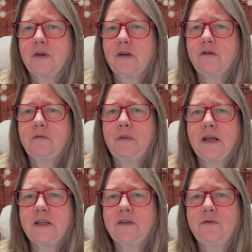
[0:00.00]
good
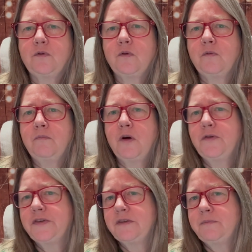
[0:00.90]
place for
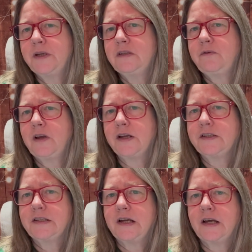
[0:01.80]
moths and
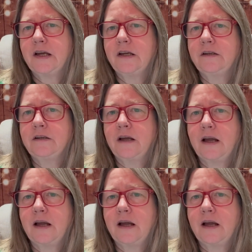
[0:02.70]
butterflies to hide,